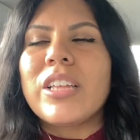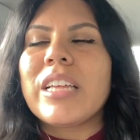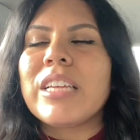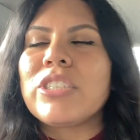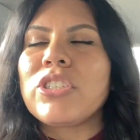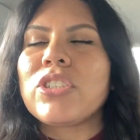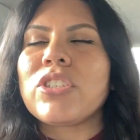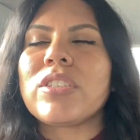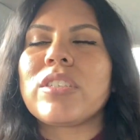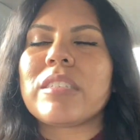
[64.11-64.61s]

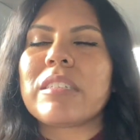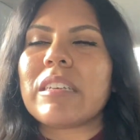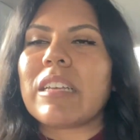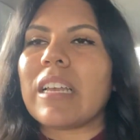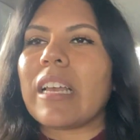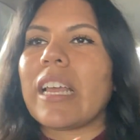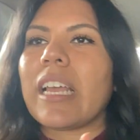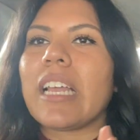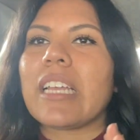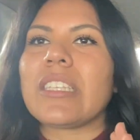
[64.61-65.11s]
It's just,
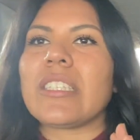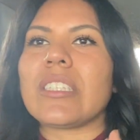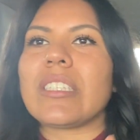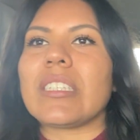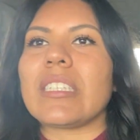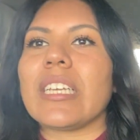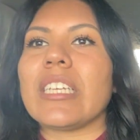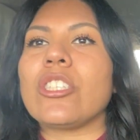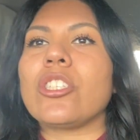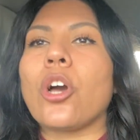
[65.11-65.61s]

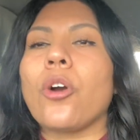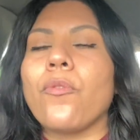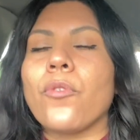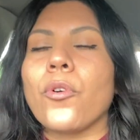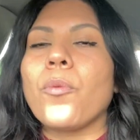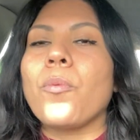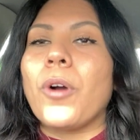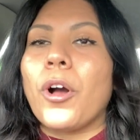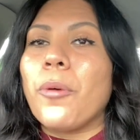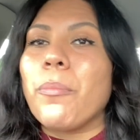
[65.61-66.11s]
it's
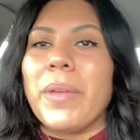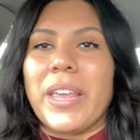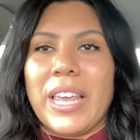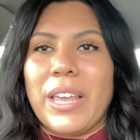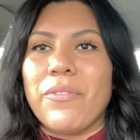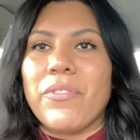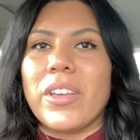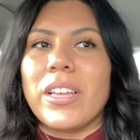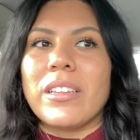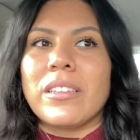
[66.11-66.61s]
overwhelming
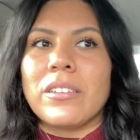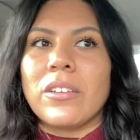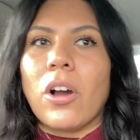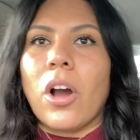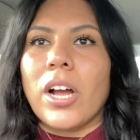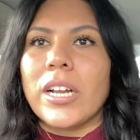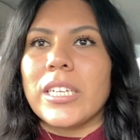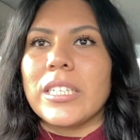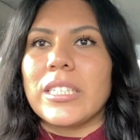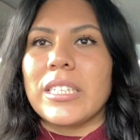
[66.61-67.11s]
even,
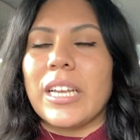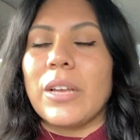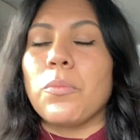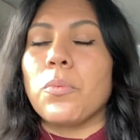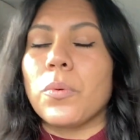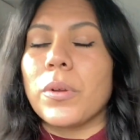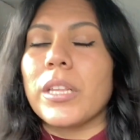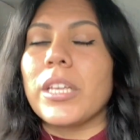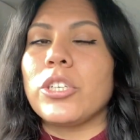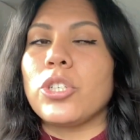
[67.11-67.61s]
honestly. It
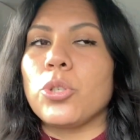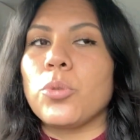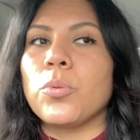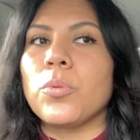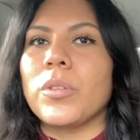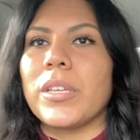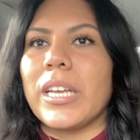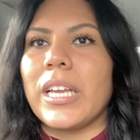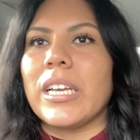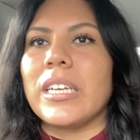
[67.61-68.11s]
really,
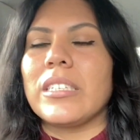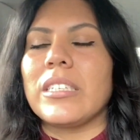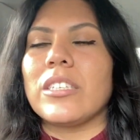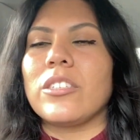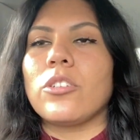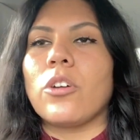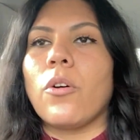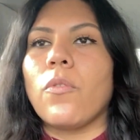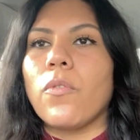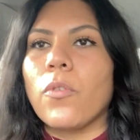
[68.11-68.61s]
truly is.
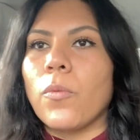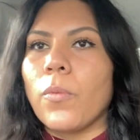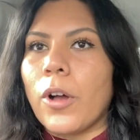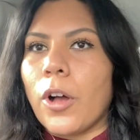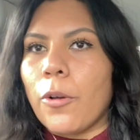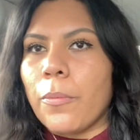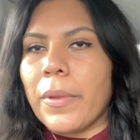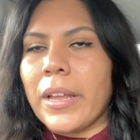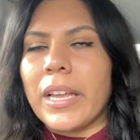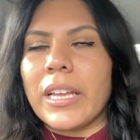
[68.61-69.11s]
It's
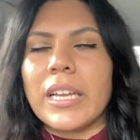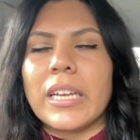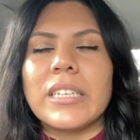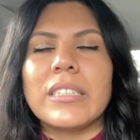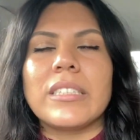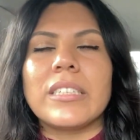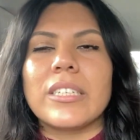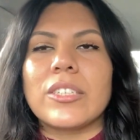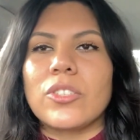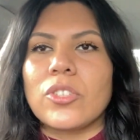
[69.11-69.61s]
overwhelming.
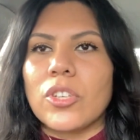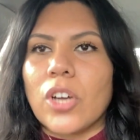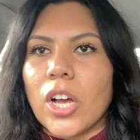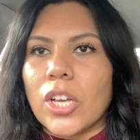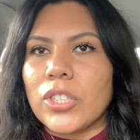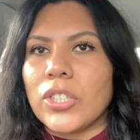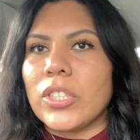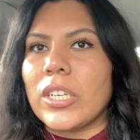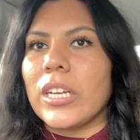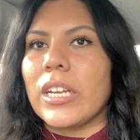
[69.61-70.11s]
It's
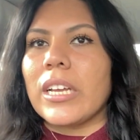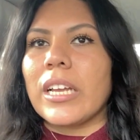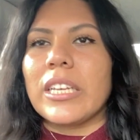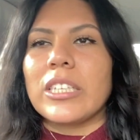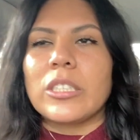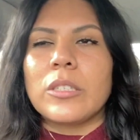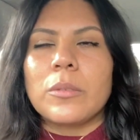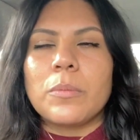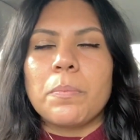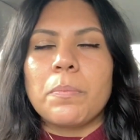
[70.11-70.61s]
exhausting,
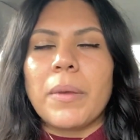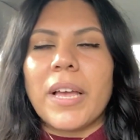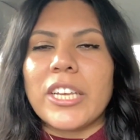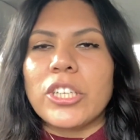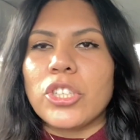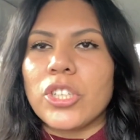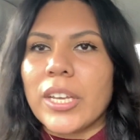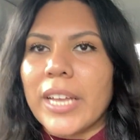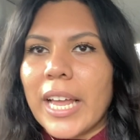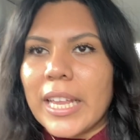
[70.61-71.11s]

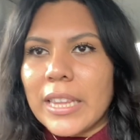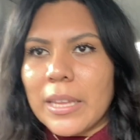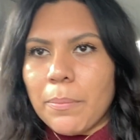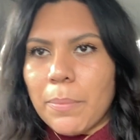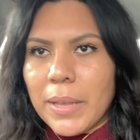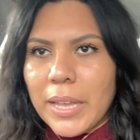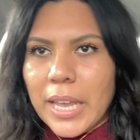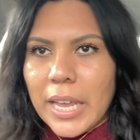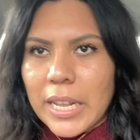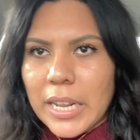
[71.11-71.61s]
especially at the
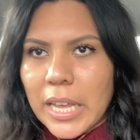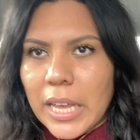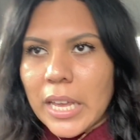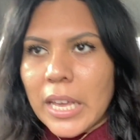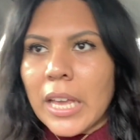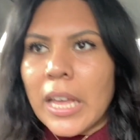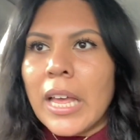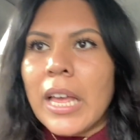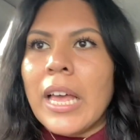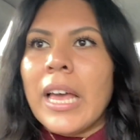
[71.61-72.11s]

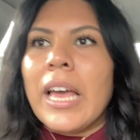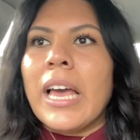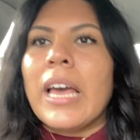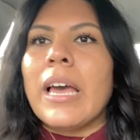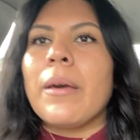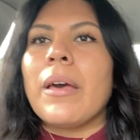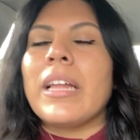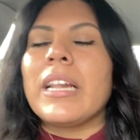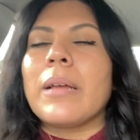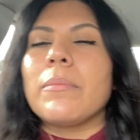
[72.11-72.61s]

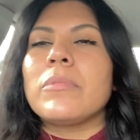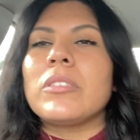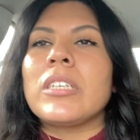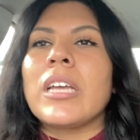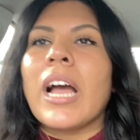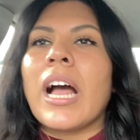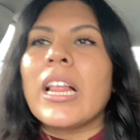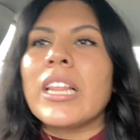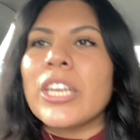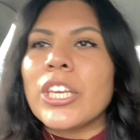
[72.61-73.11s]
beginning. And I'm
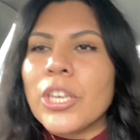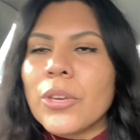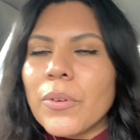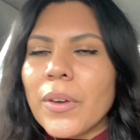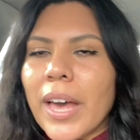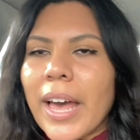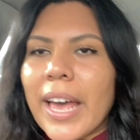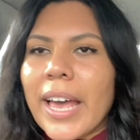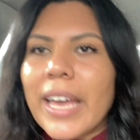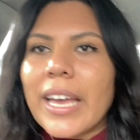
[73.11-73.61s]
telling you
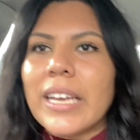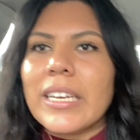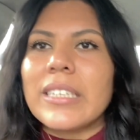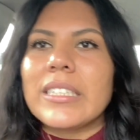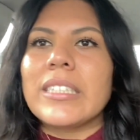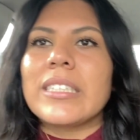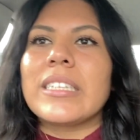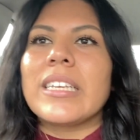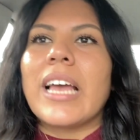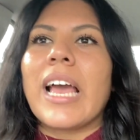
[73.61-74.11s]
guys,
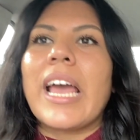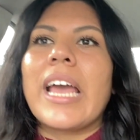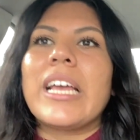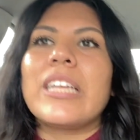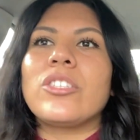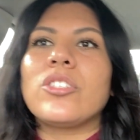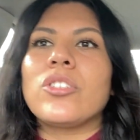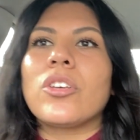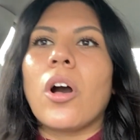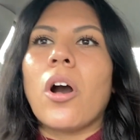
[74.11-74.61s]

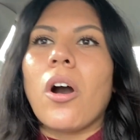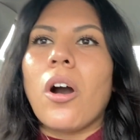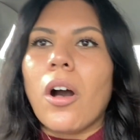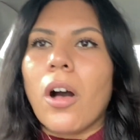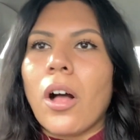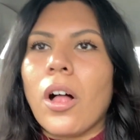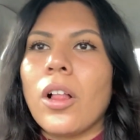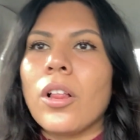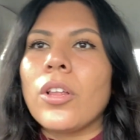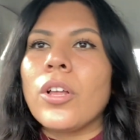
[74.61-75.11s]
it's
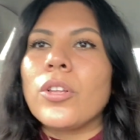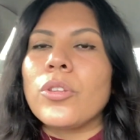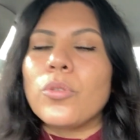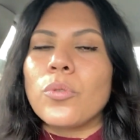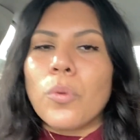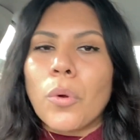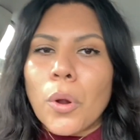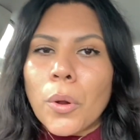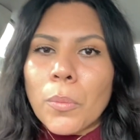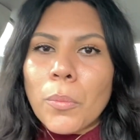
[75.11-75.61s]
all
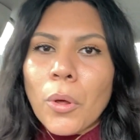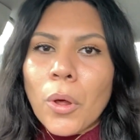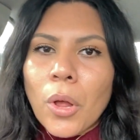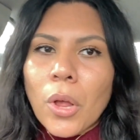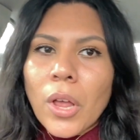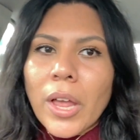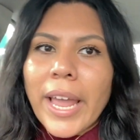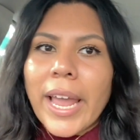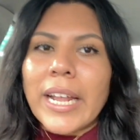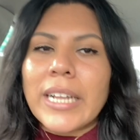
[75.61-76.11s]

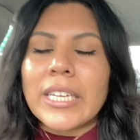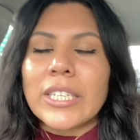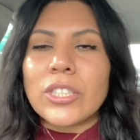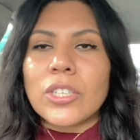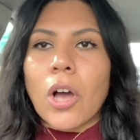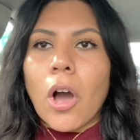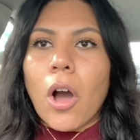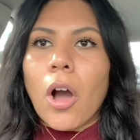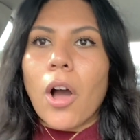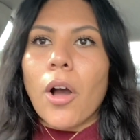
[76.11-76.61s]
normal and
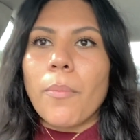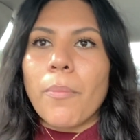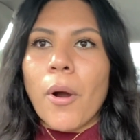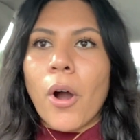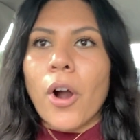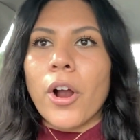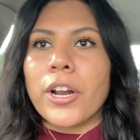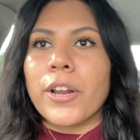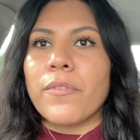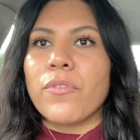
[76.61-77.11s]
it's all
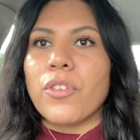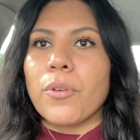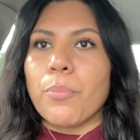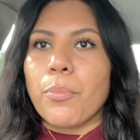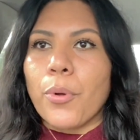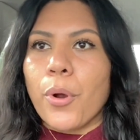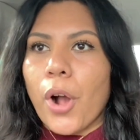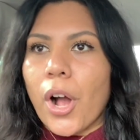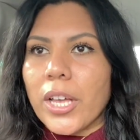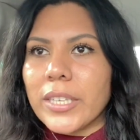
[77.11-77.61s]
part of the
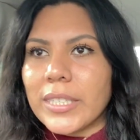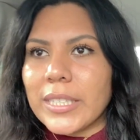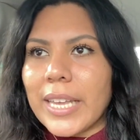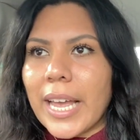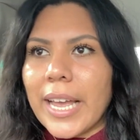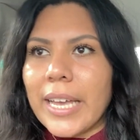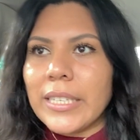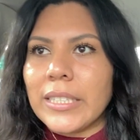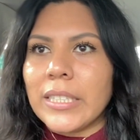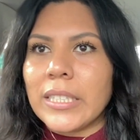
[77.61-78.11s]

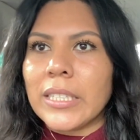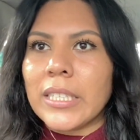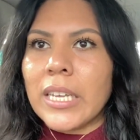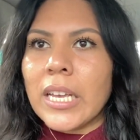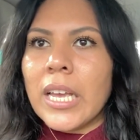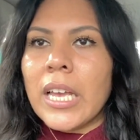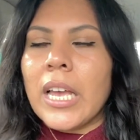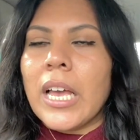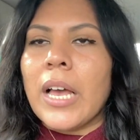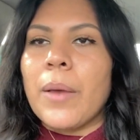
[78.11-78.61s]
process,
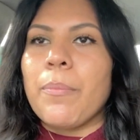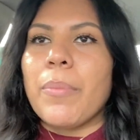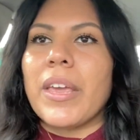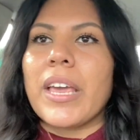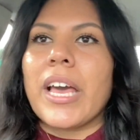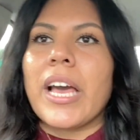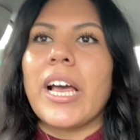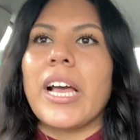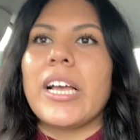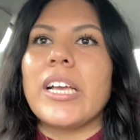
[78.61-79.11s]

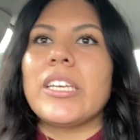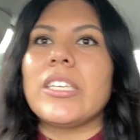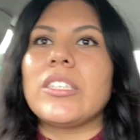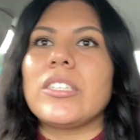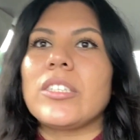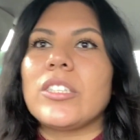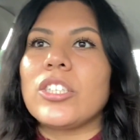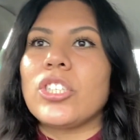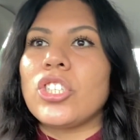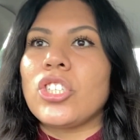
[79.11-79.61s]
because
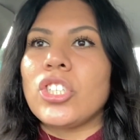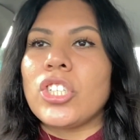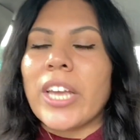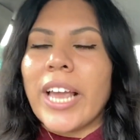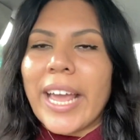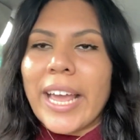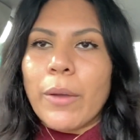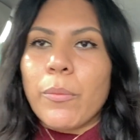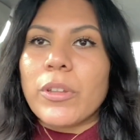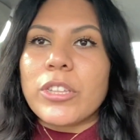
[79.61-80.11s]

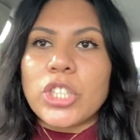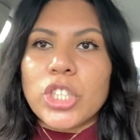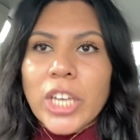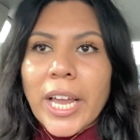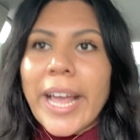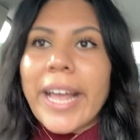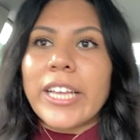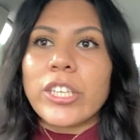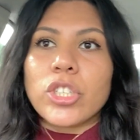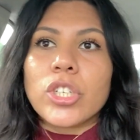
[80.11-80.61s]
with
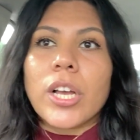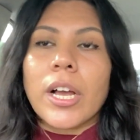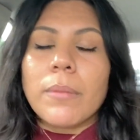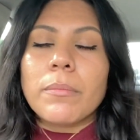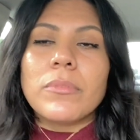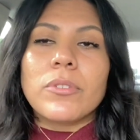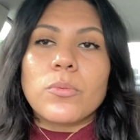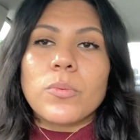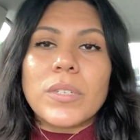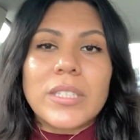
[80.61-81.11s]
change
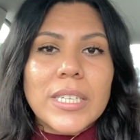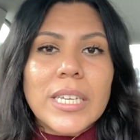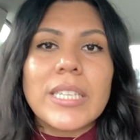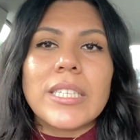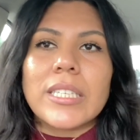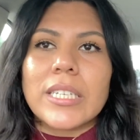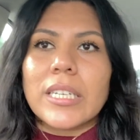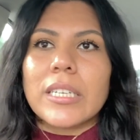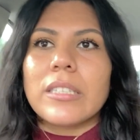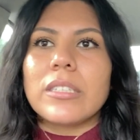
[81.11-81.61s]
comes
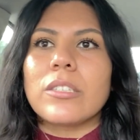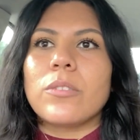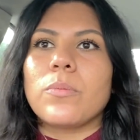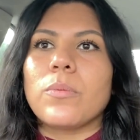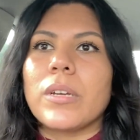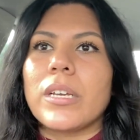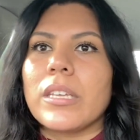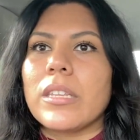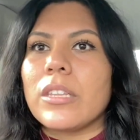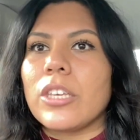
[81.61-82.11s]
resistance.
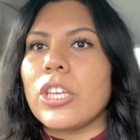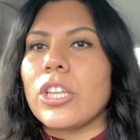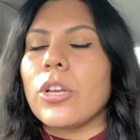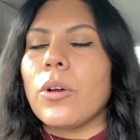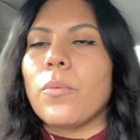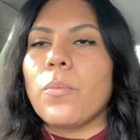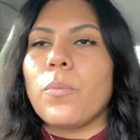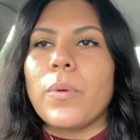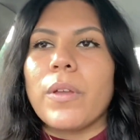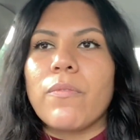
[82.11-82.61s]
With, you
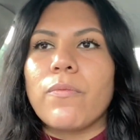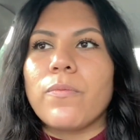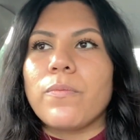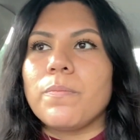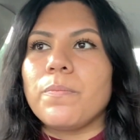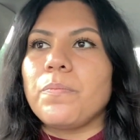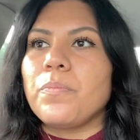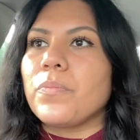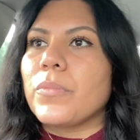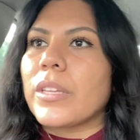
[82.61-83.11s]
know,
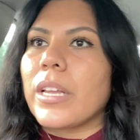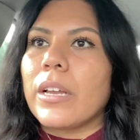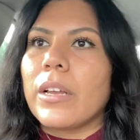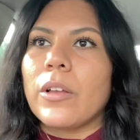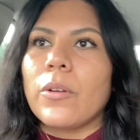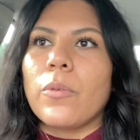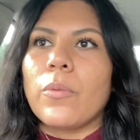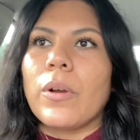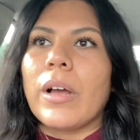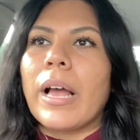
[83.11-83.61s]

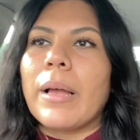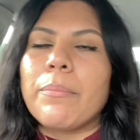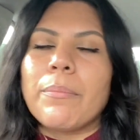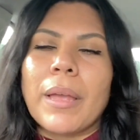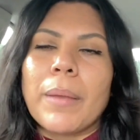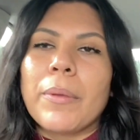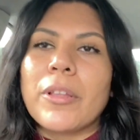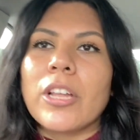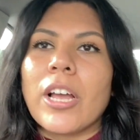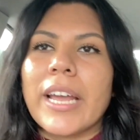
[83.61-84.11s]

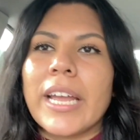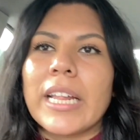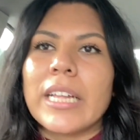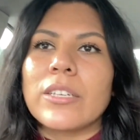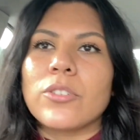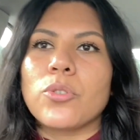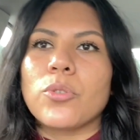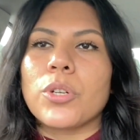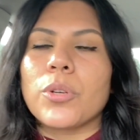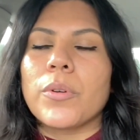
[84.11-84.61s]
maybe not eating
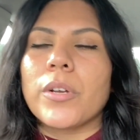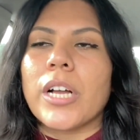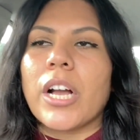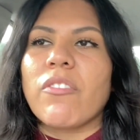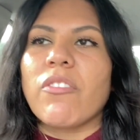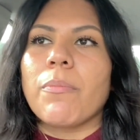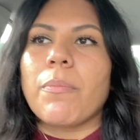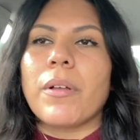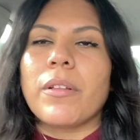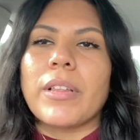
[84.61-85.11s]
disorder
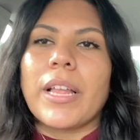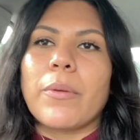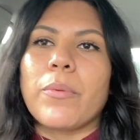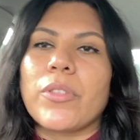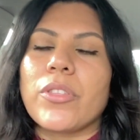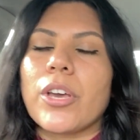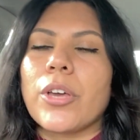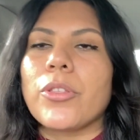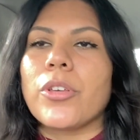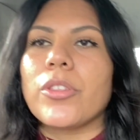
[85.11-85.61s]
recovery, but like
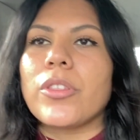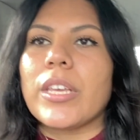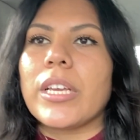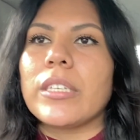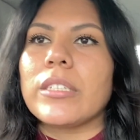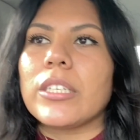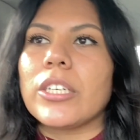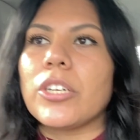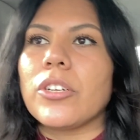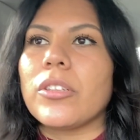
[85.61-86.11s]
with other
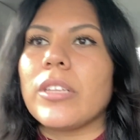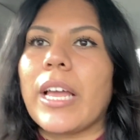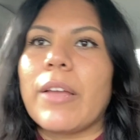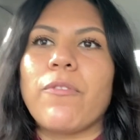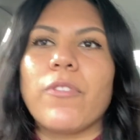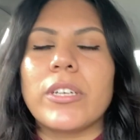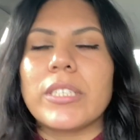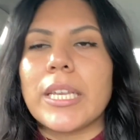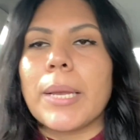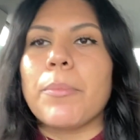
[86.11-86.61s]
things in your
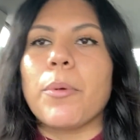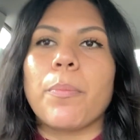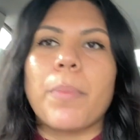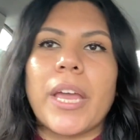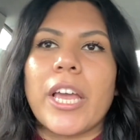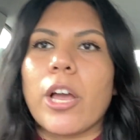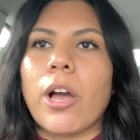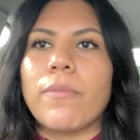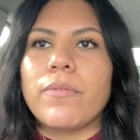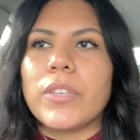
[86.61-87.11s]
life, for example,
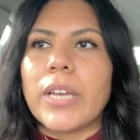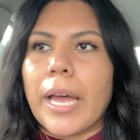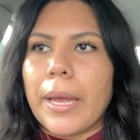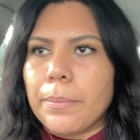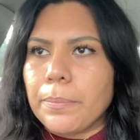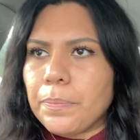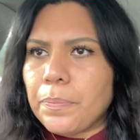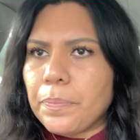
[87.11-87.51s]
paying off debt.